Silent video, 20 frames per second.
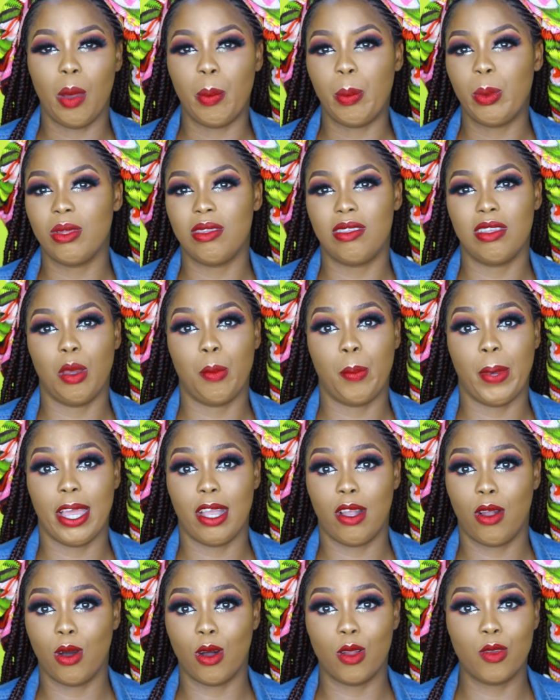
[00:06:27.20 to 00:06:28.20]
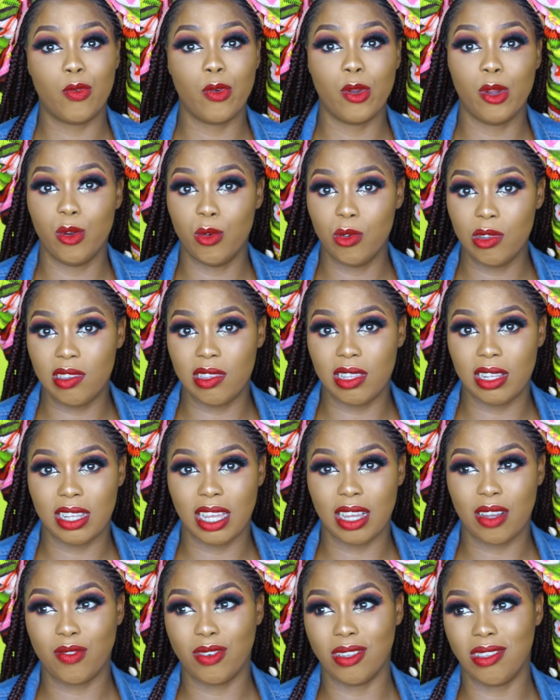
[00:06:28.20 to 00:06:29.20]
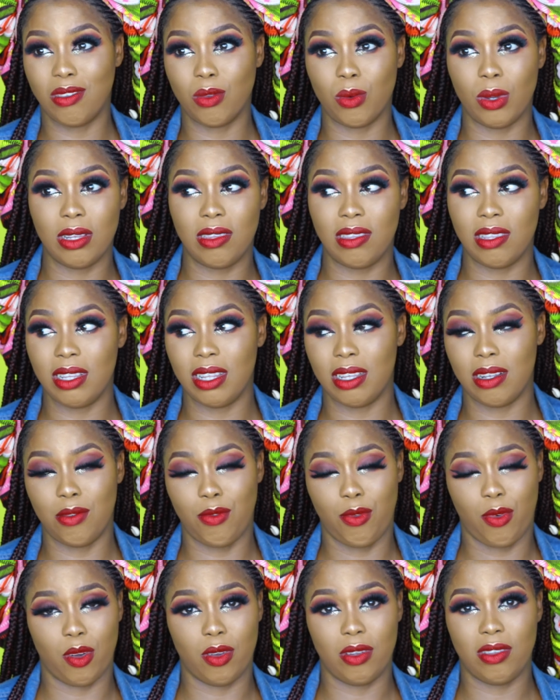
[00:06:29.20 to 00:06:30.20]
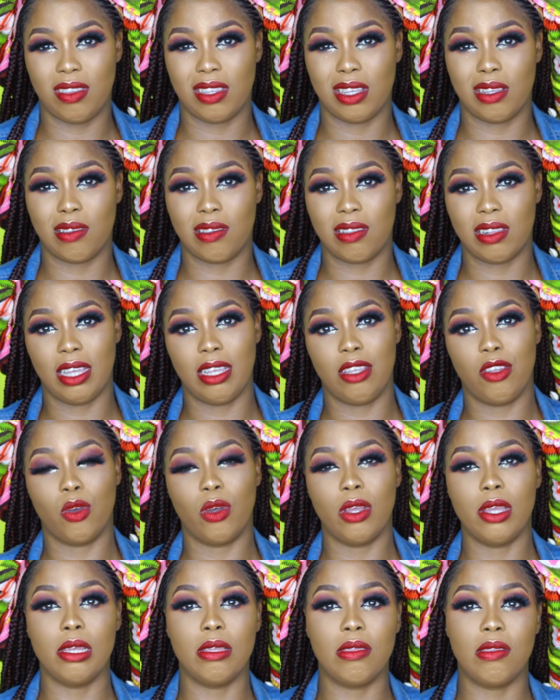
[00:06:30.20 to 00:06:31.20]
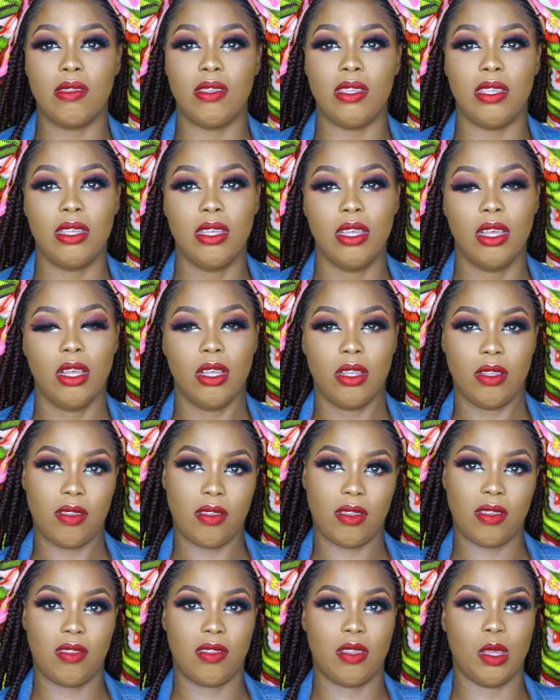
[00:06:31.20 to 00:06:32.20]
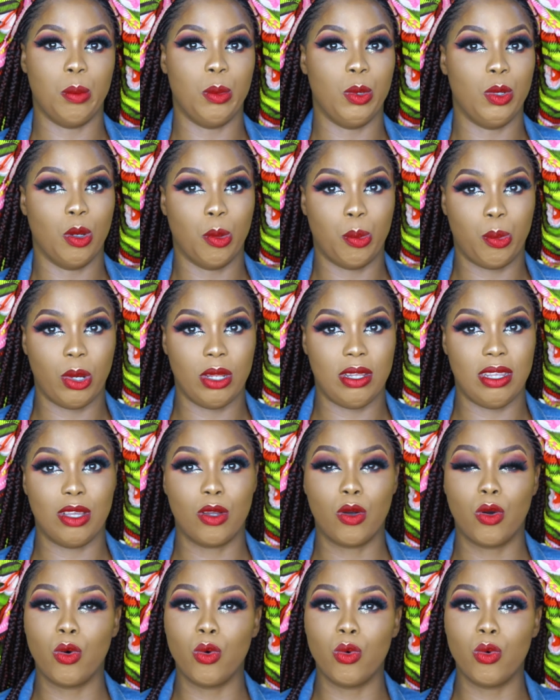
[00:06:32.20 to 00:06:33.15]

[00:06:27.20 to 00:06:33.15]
put there by God for a reason. Like for sweating, for instance, like your AC system in your body